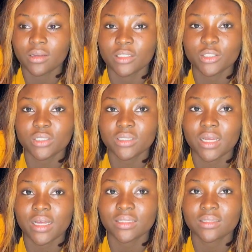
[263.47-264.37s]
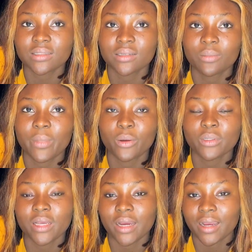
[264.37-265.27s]
It's just that my
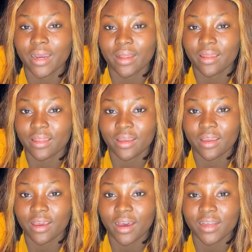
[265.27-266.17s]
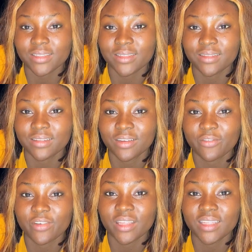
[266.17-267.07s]
own anger thing hasn't
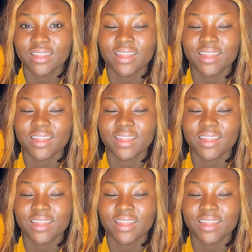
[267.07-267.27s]
really